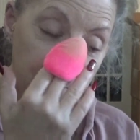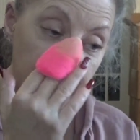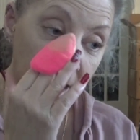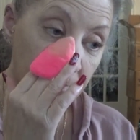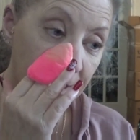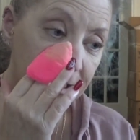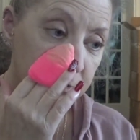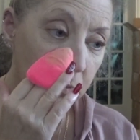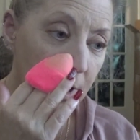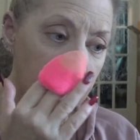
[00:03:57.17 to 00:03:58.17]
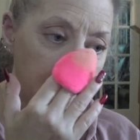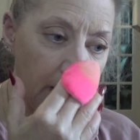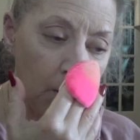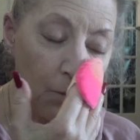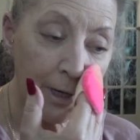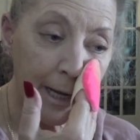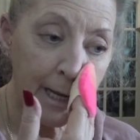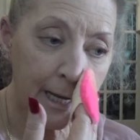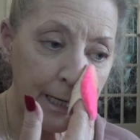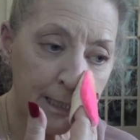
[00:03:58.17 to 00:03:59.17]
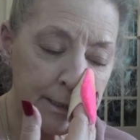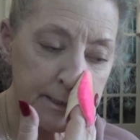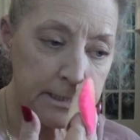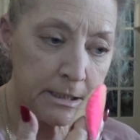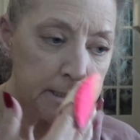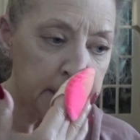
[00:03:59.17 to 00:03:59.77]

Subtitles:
And that's why I went ahead and did